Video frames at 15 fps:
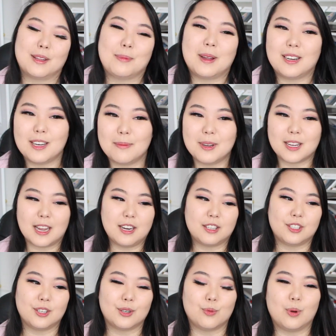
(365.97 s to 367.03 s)
The pandemic kind of
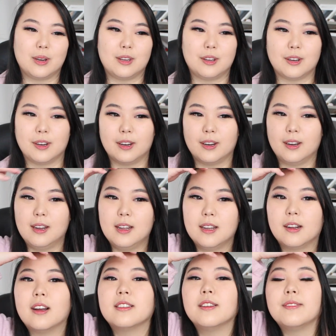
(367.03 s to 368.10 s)
took one year,
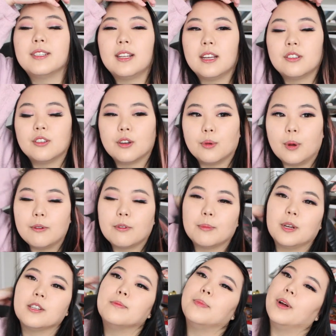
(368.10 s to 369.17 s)
GOT7's last year, away from
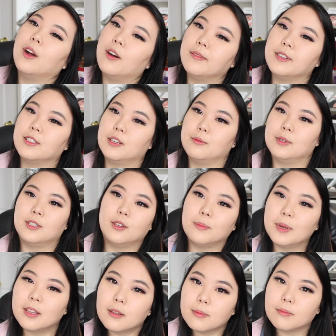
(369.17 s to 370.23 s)
us, but obviously we still
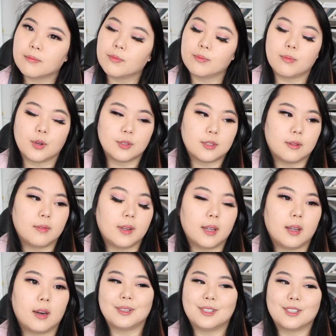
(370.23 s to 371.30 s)
made the most of
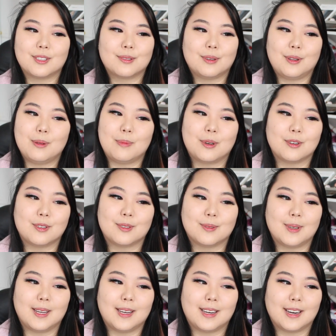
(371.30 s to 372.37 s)
it. It's just really
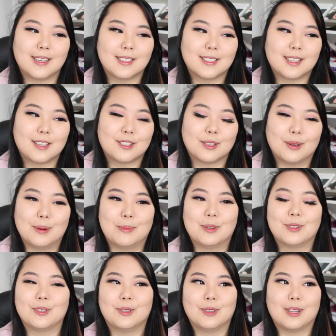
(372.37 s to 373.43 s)
bittersweet, and I just get so
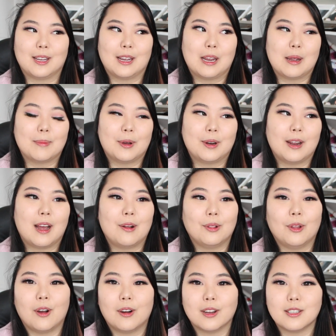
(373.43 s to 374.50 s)
emotional thinking about it, how
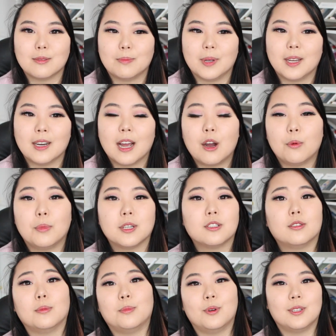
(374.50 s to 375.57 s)
long it's been, how
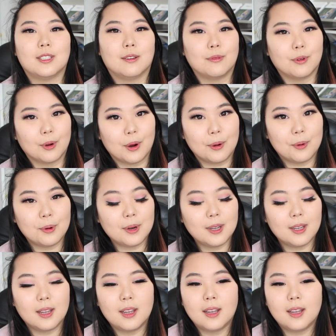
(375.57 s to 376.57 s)
much the boys have grown